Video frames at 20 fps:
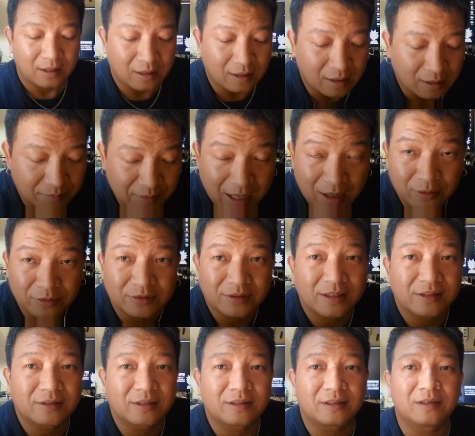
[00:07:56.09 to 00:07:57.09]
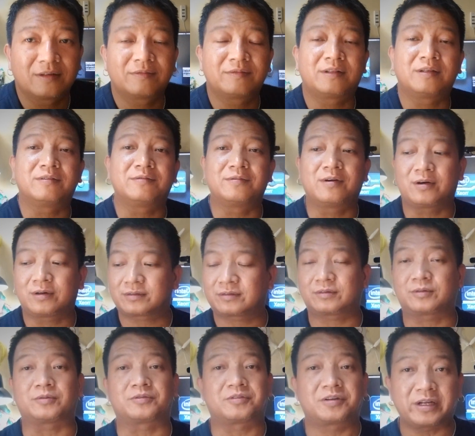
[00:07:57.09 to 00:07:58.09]
how sensitive the
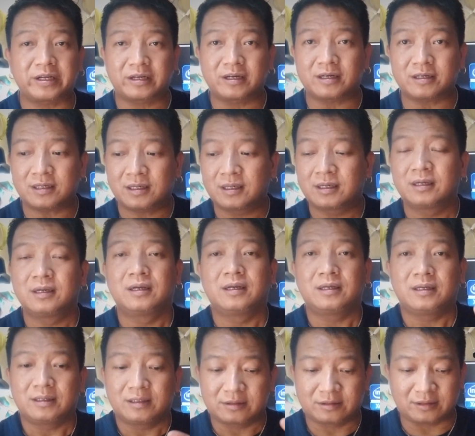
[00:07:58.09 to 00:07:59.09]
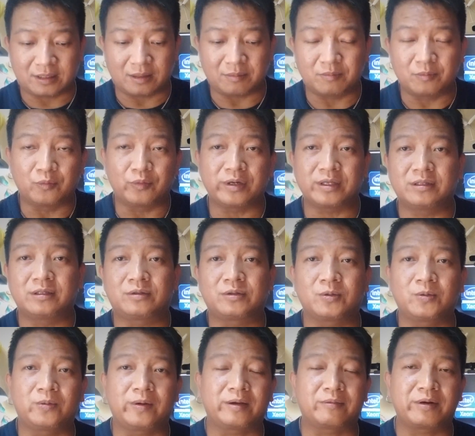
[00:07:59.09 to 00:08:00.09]
Vox to trigger. Same with the
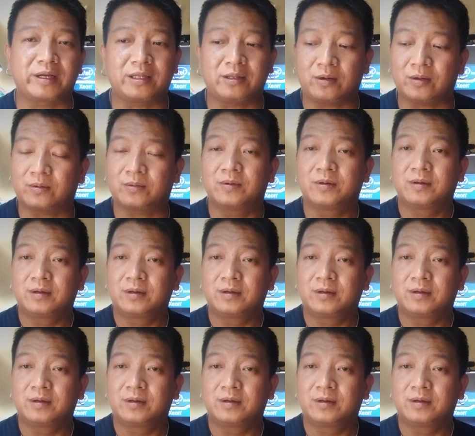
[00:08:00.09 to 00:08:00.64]
two-way radio.